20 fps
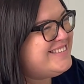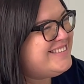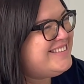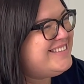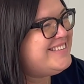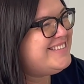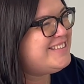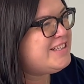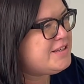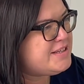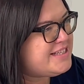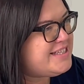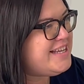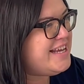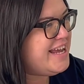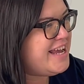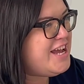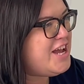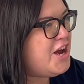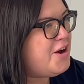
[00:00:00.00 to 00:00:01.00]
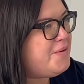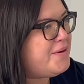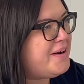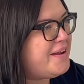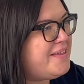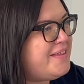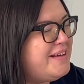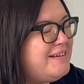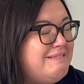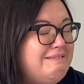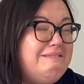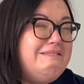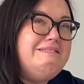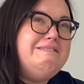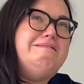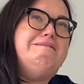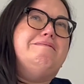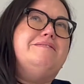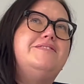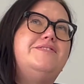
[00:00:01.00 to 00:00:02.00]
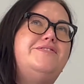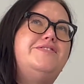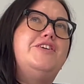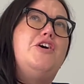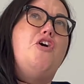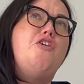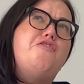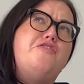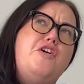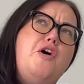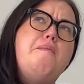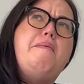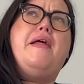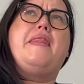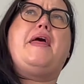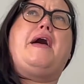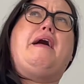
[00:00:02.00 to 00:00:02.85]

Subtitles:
CEO, and I think, I forgot about that.